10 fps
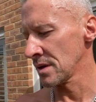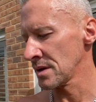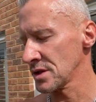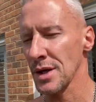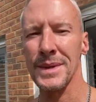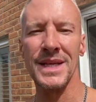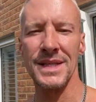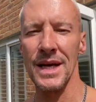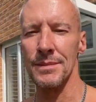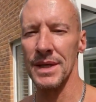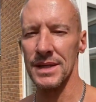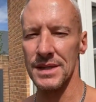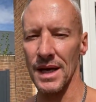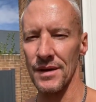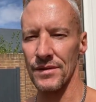Japanese anemones
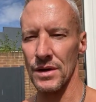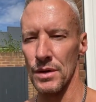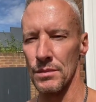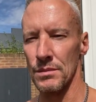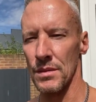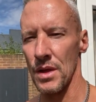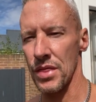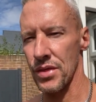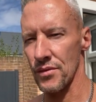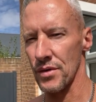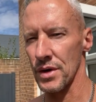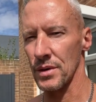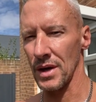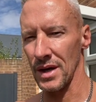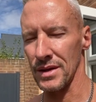that have come through,
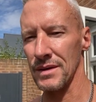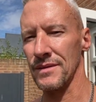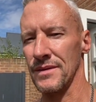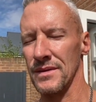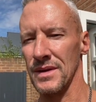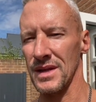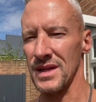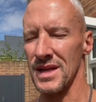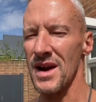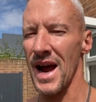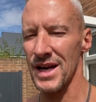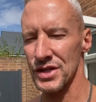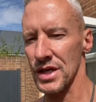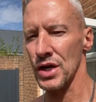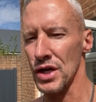and they're
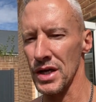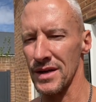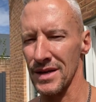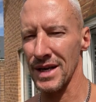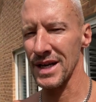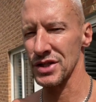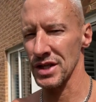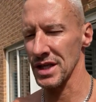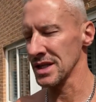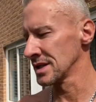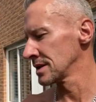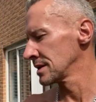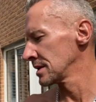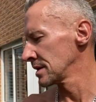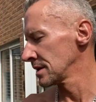actually earlier than last year.
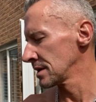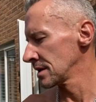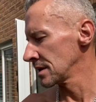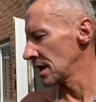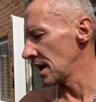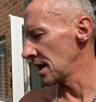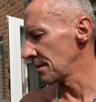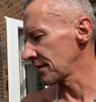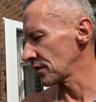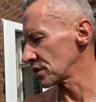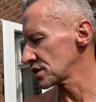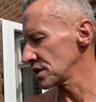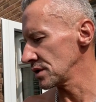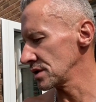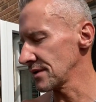I've got
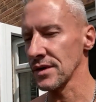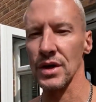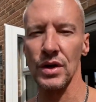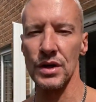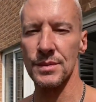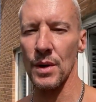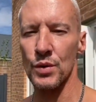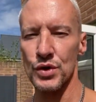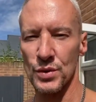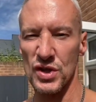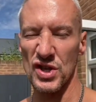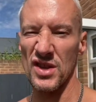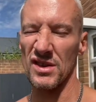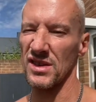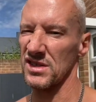two different colours, but I just want to show you
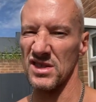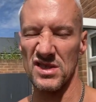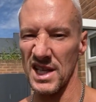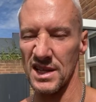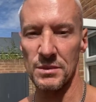them because I just think they're